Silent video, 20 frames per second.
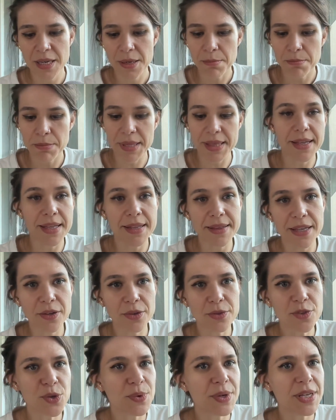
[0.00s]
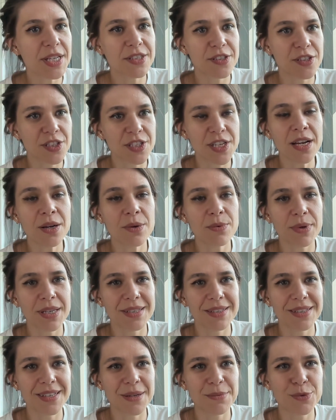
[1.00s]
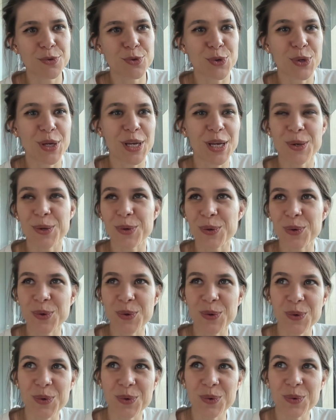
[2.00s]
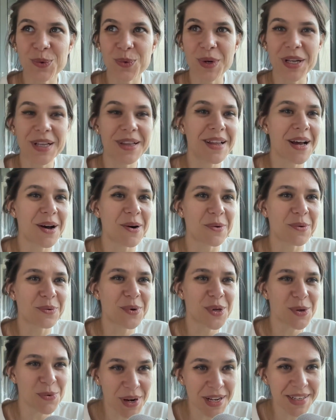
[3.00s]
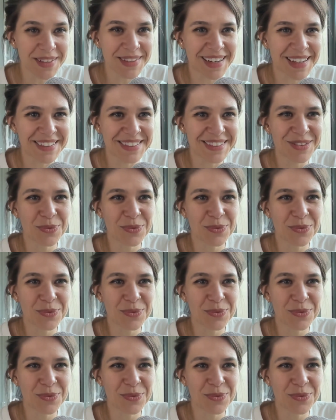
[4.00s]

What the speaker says: but then they also get stuck when it comes to, okay, what now? We want that.